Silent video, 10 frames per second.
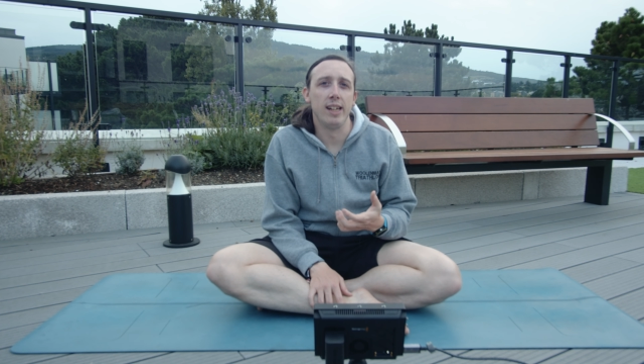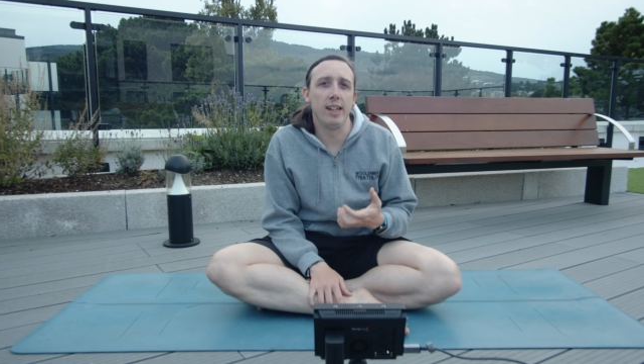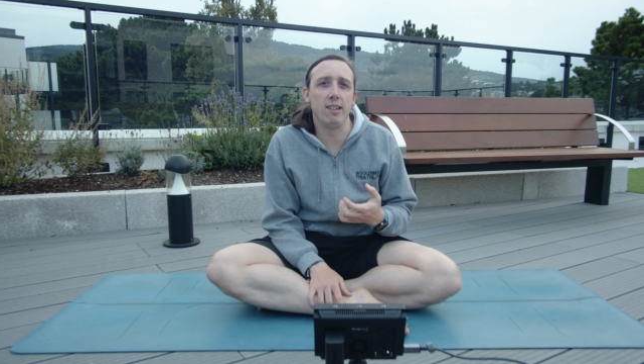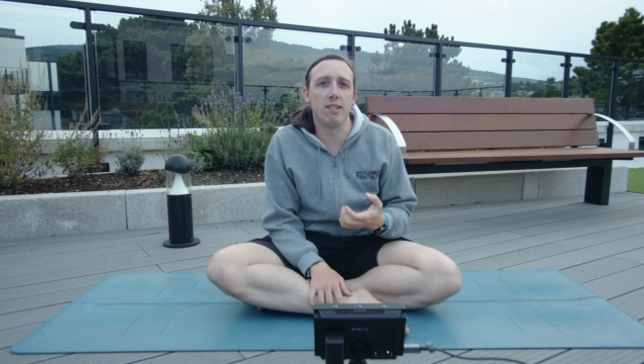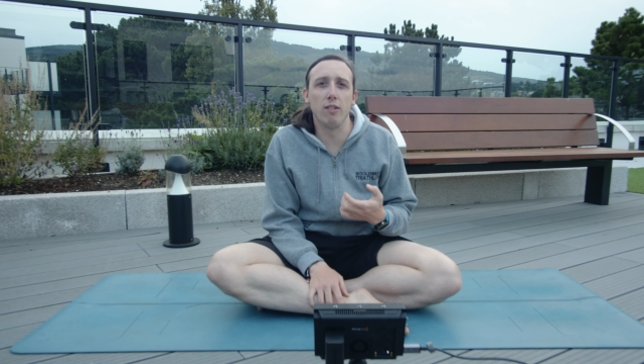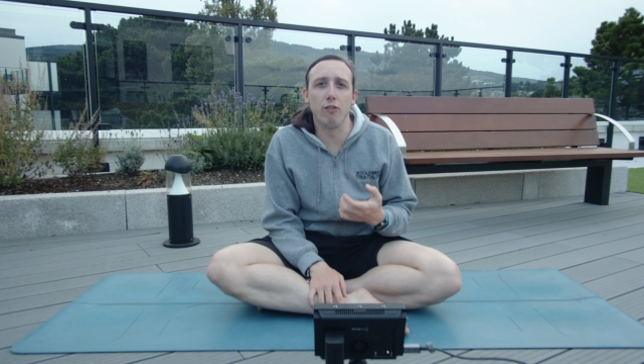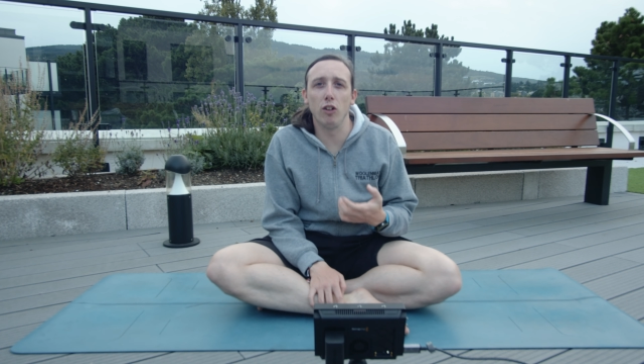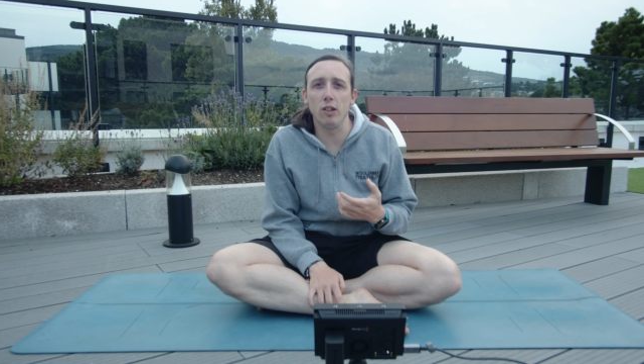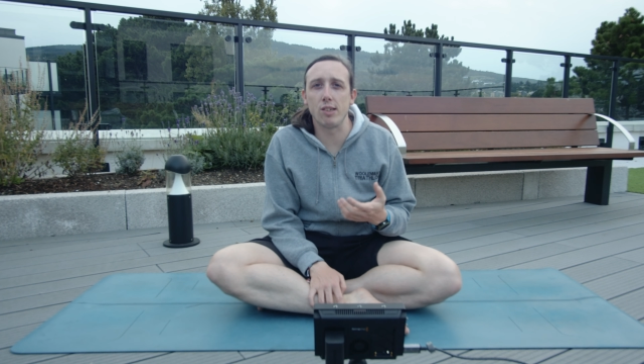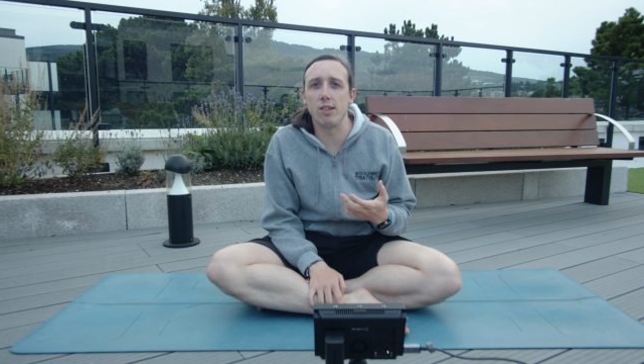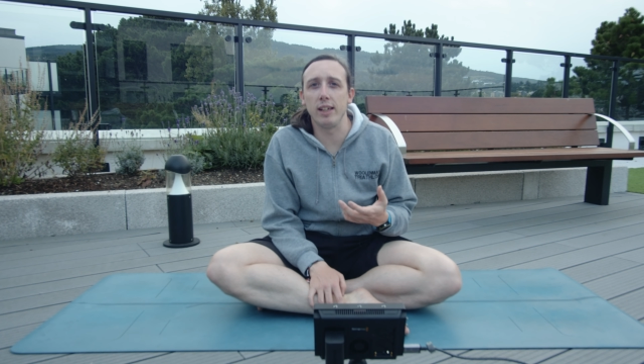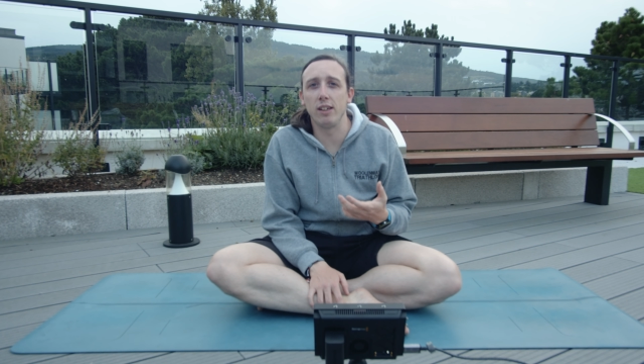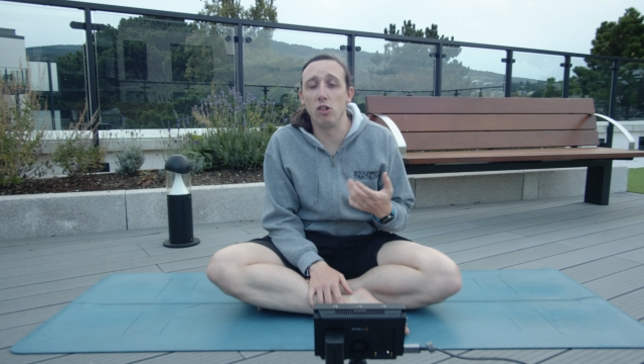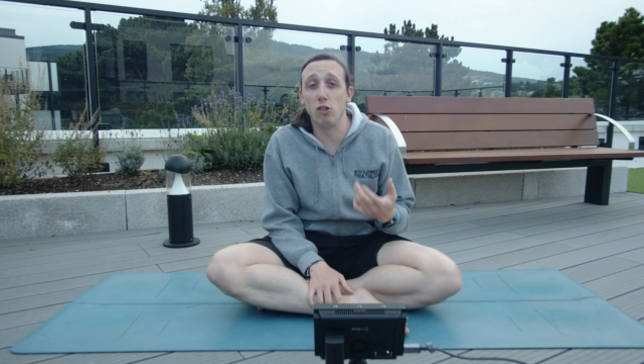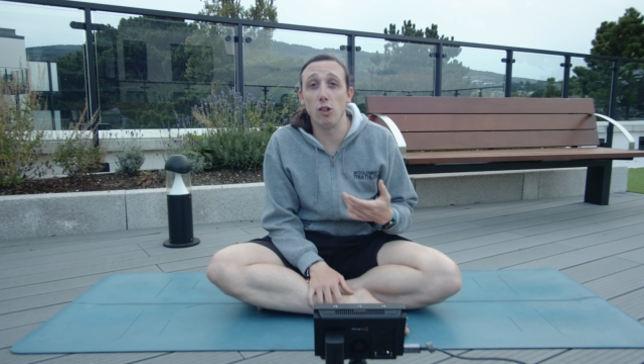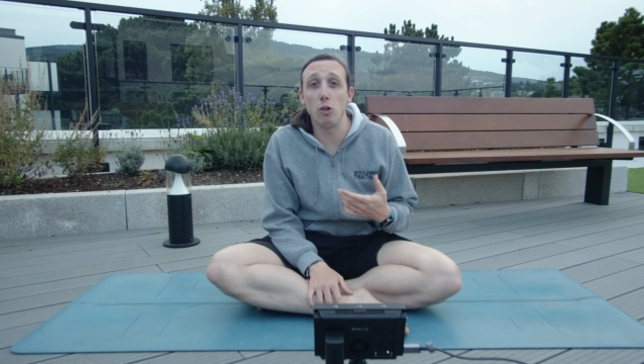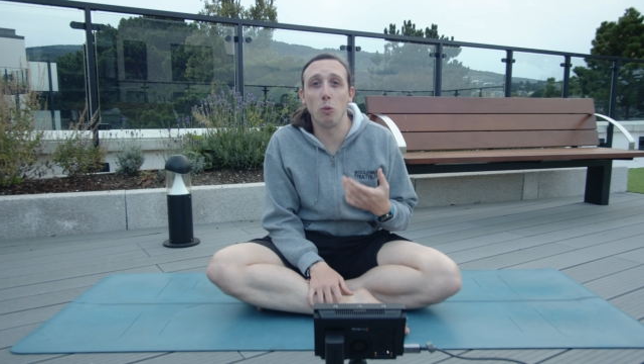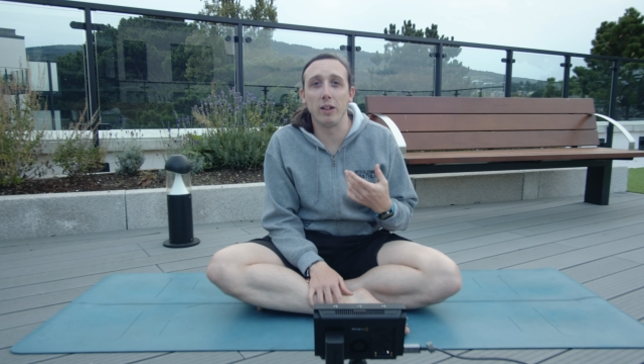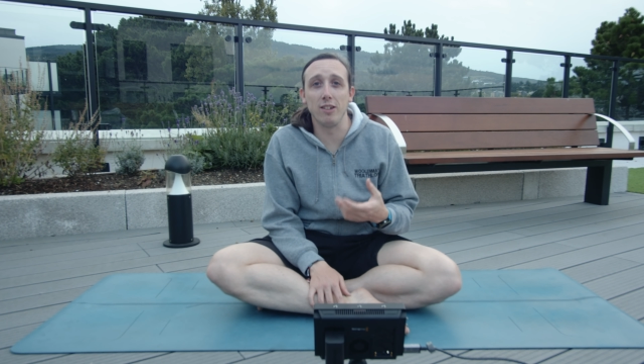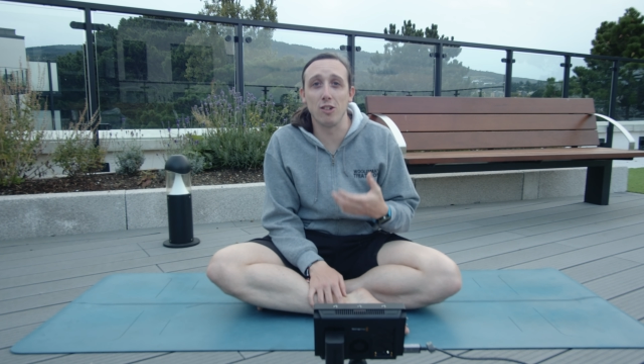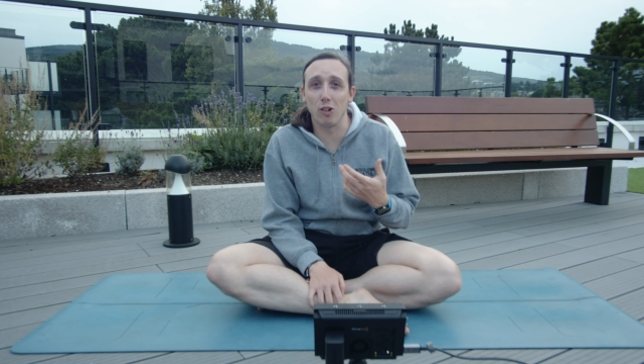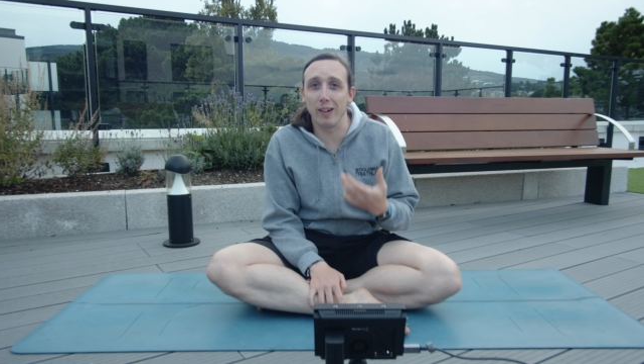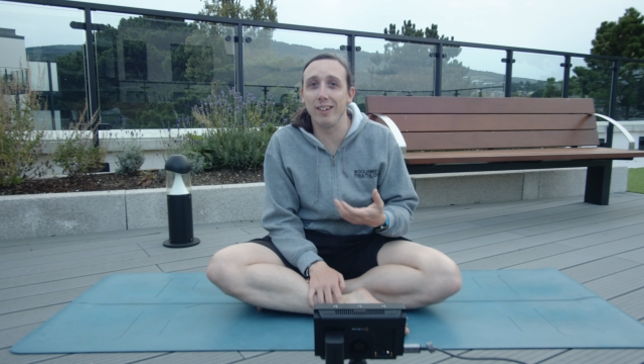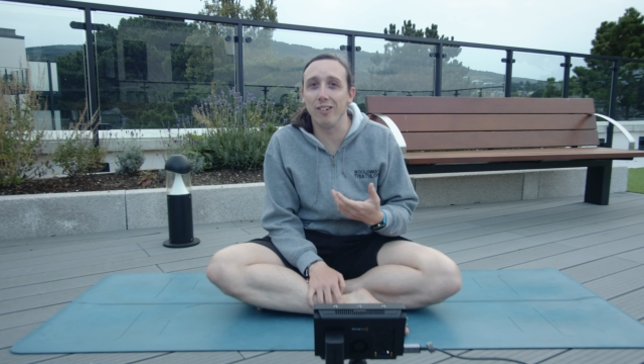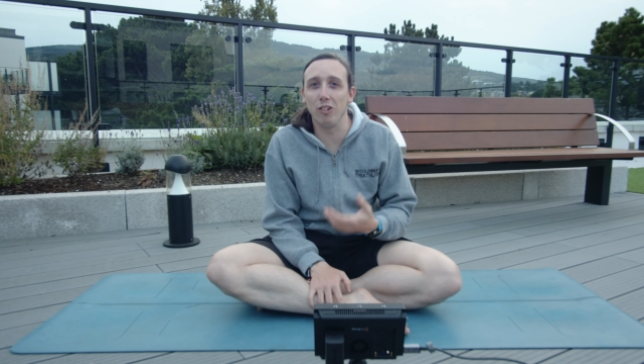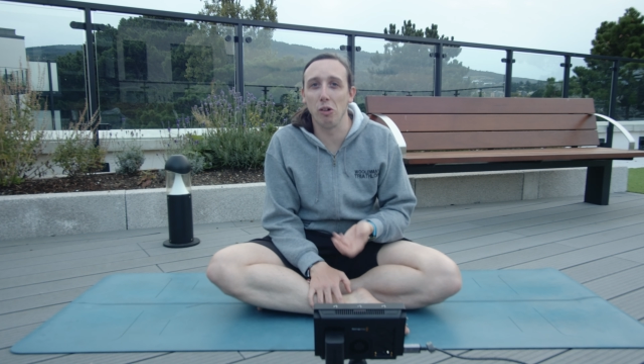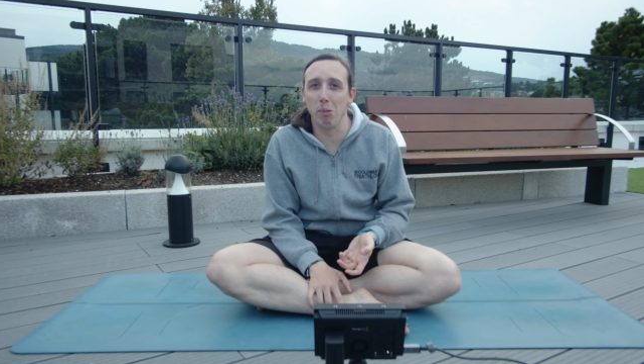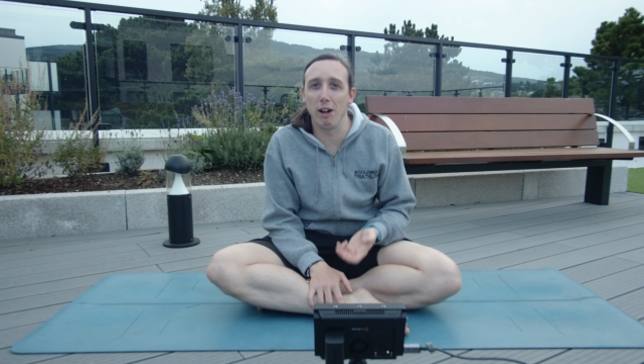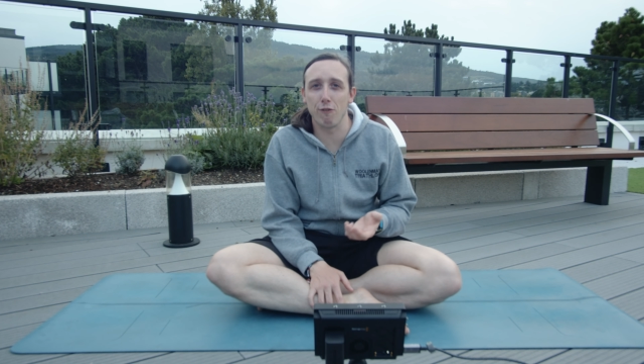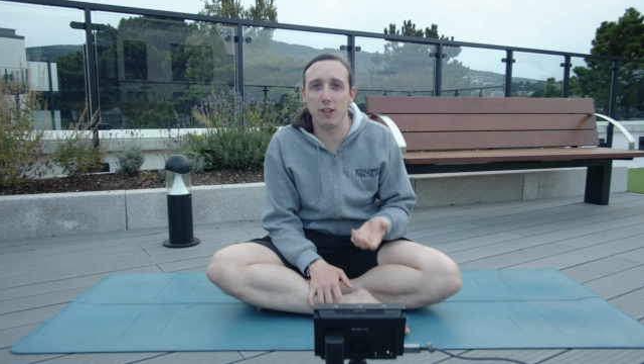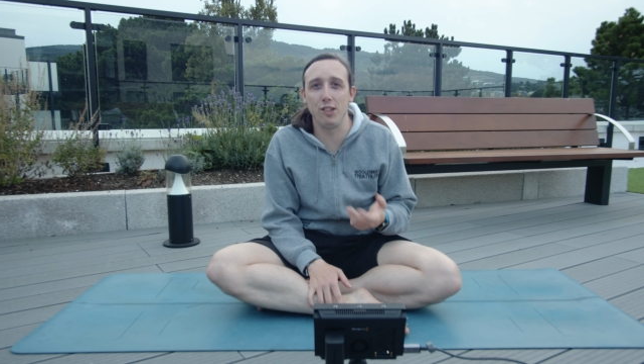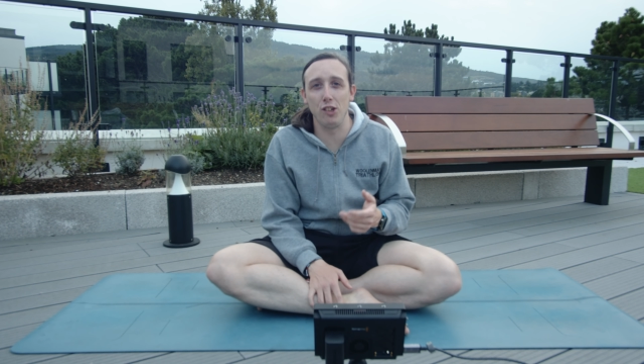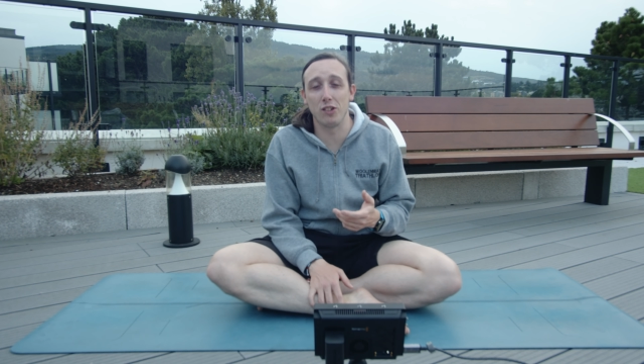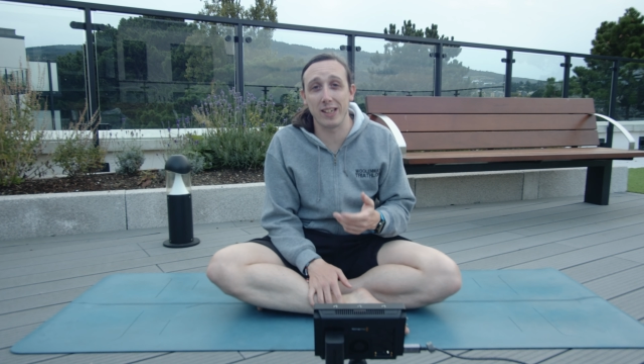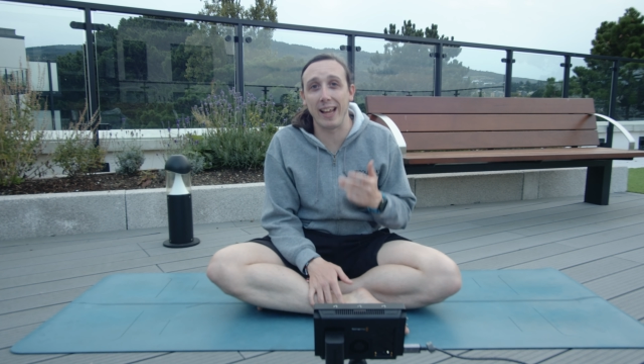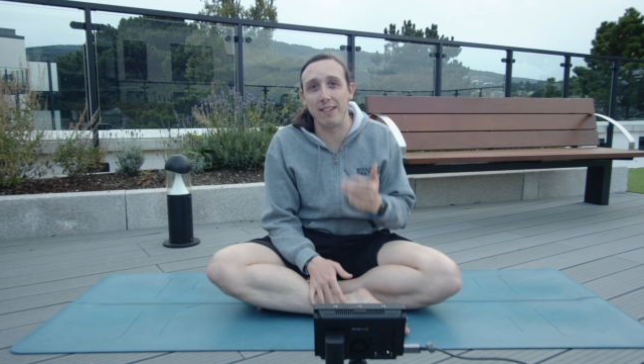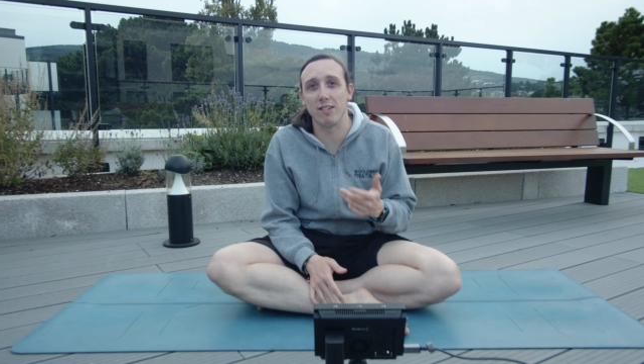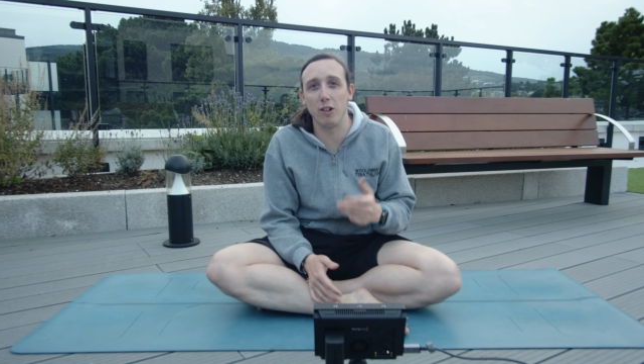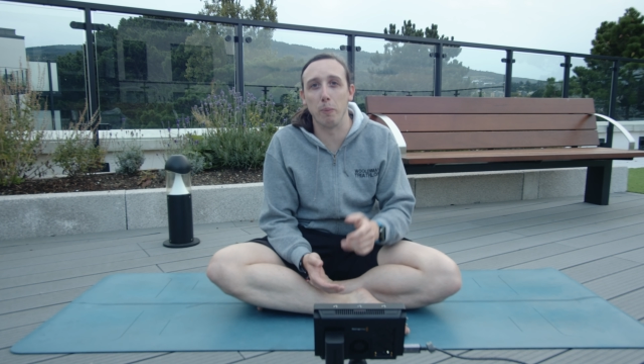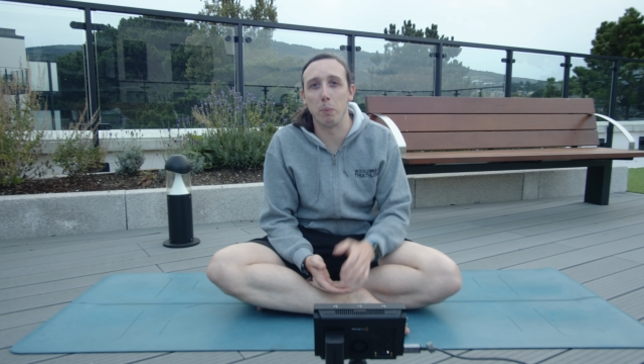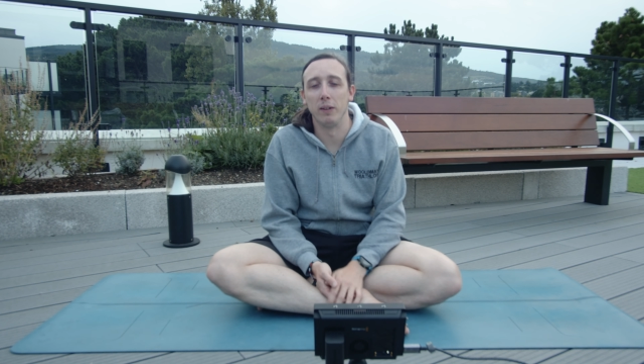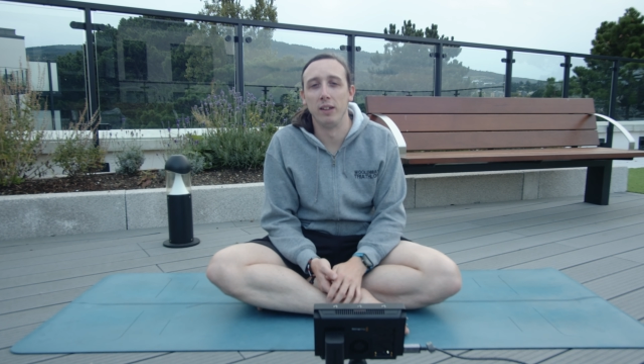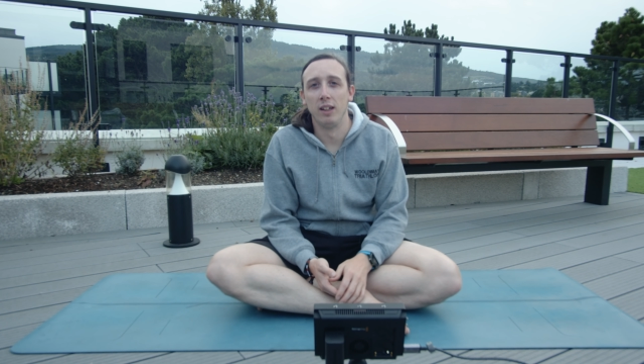is the first thing you do when you try and hold your breath is you tense up.